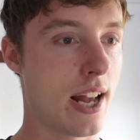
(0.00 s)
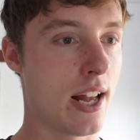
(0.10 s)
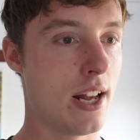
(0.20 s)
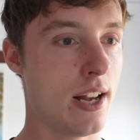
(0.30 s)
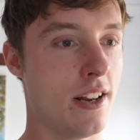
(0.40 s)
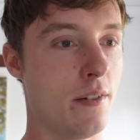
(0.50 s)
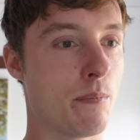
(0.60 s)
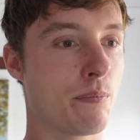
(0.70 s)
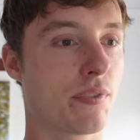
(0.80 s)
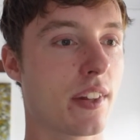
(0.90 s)

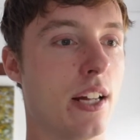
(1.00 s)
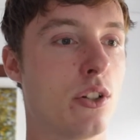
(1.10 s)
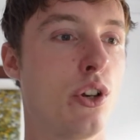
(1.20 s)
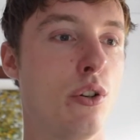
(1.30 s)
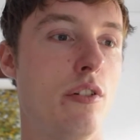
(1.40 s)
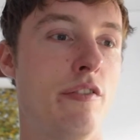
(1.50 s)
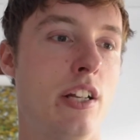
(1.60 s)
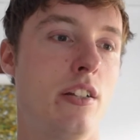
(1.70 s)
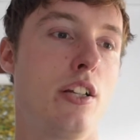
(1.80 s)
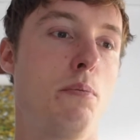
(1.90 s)
A 2
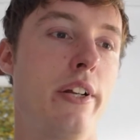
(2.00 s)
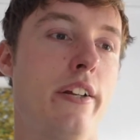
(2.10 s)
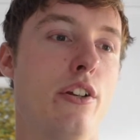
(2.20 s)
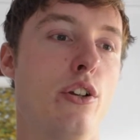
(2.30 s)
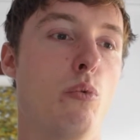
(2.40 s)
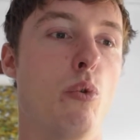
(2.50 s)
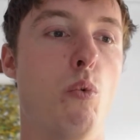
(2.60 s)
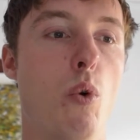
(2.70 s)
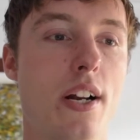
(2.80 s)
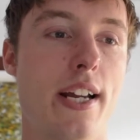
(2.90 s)
vCPU with
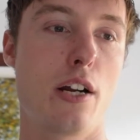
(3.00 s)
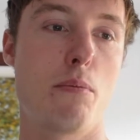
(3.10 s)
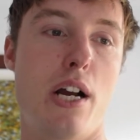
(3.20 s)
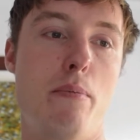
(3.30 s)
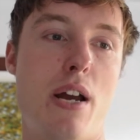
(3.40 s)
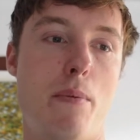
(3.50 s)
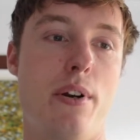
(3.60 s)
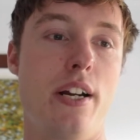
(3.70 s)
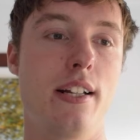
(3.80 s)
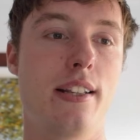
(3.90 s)
1 GB
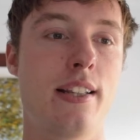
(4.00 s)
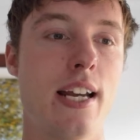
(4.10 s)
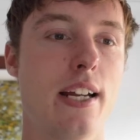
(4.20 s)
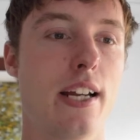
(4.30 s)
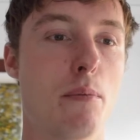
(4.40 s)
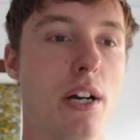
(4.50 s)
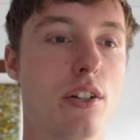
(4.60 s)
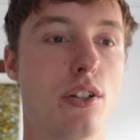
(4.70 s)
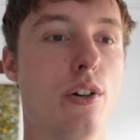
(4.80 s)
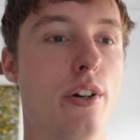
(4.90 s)
memory, 10 GB
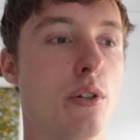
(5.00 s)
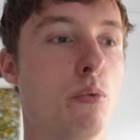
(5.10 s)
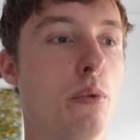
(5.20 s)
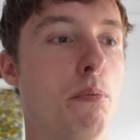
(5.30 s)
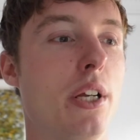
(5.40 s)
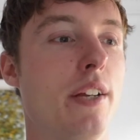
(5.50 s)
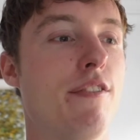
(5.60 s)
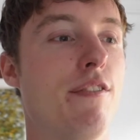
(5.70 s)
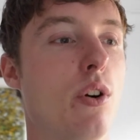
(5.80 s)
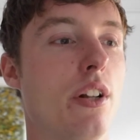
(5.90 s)
storage would be
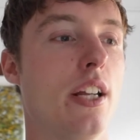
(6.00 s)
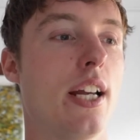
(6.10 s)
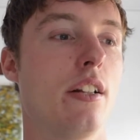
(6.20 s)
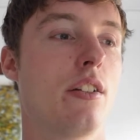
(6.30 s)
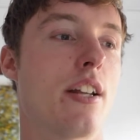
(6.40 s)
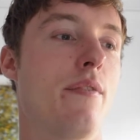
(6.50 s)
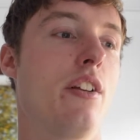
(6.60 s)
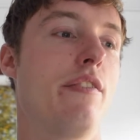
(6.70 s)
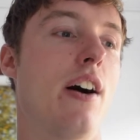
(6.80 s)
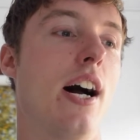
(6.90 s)

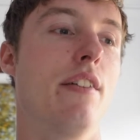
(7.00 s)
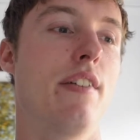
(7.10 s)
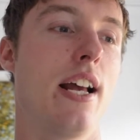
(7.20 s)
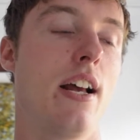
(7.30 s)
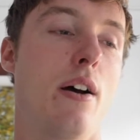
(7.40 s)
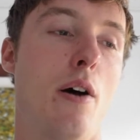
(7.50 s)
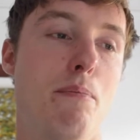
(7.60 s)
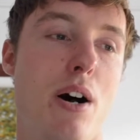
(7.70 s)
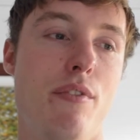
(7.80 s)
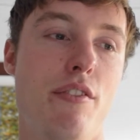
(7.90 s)
$48.75 a
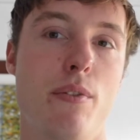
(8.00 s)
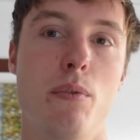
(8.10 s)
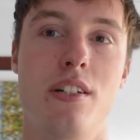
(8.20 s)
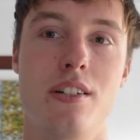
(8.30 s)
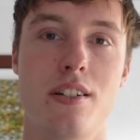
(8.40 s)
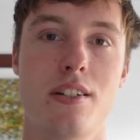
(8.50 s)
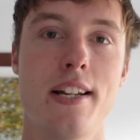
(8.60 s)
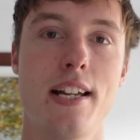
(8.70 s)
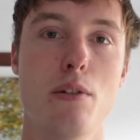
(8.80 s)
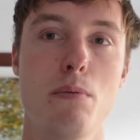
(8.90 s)
month, which is just
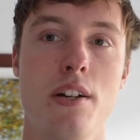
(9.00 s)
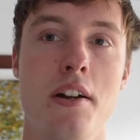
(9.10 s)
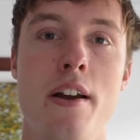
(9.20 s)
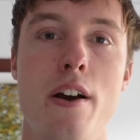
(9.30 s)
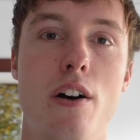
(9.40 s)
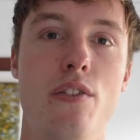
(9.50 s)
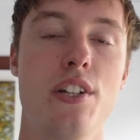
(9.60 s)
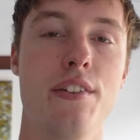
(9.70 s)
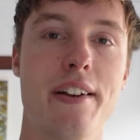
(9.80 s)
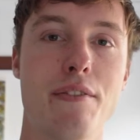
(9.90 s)
an estimate.
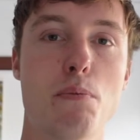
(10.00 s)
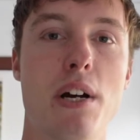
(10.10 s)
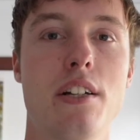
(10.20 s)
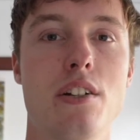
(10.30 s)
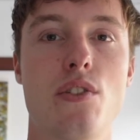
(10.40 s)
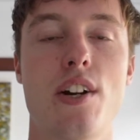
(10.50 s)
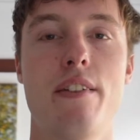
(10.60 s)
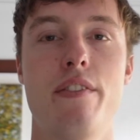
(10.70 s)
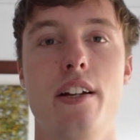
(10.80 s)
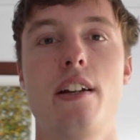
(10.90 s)
Obviously, if you have spikes in
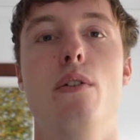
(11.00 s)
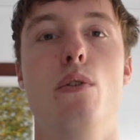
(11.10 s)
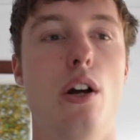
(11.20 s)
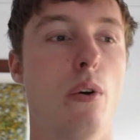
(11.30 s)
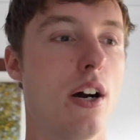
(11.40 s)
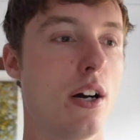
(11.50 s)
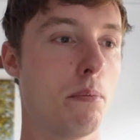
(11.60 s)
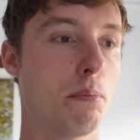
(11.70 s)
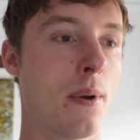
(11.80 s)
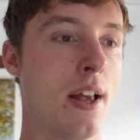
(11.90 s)
traffic, it will go up.